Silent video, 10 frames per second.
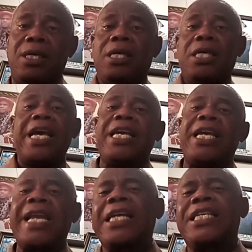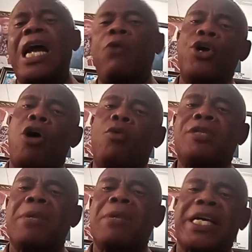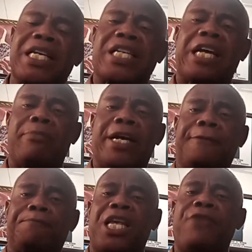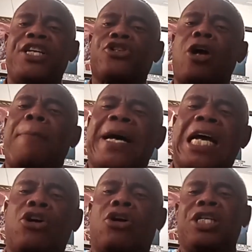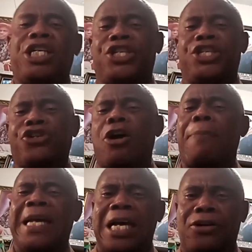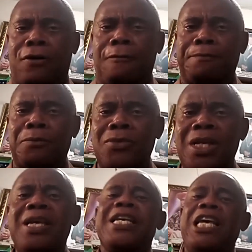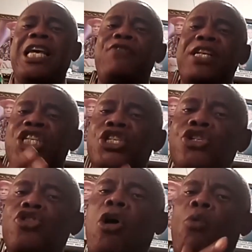Here in Nigeria, we always make a statement. If it's not Panadol, it is not Panadol. If it is not